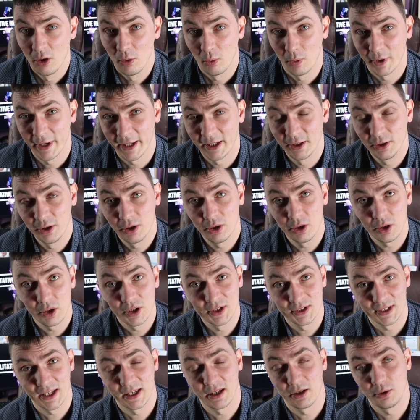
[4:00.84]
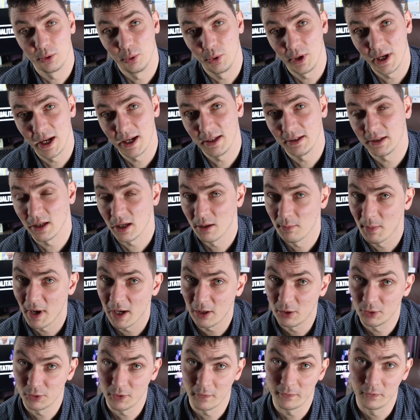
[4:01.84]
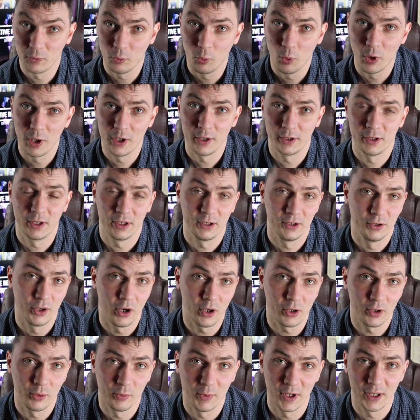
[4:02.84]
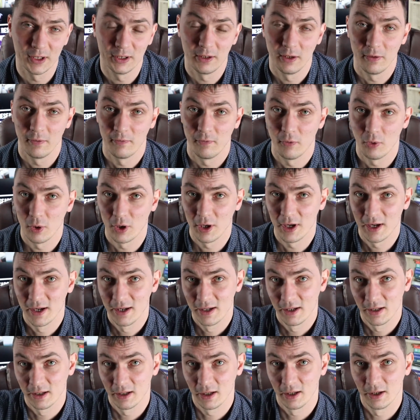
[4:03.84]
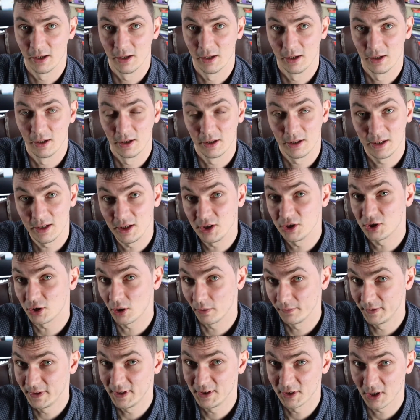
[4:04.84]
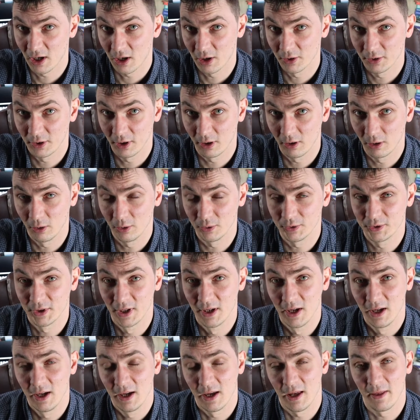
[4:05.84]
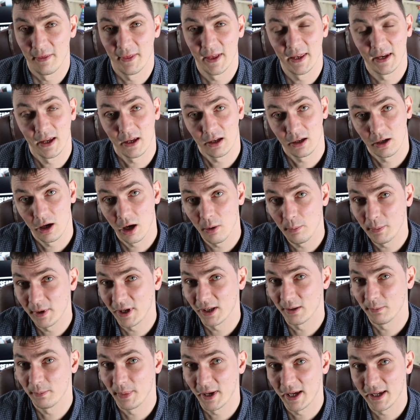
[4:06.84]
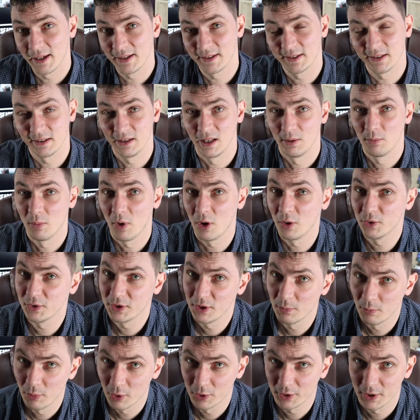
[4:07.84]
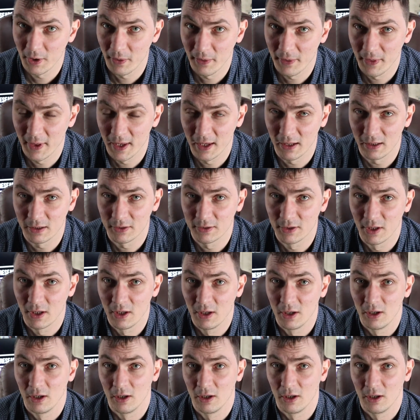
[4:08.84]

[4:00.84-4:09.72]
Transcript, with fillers: what I do is I create a Microsoft Word document for uh, each of these articles and then I copy and paste the most important things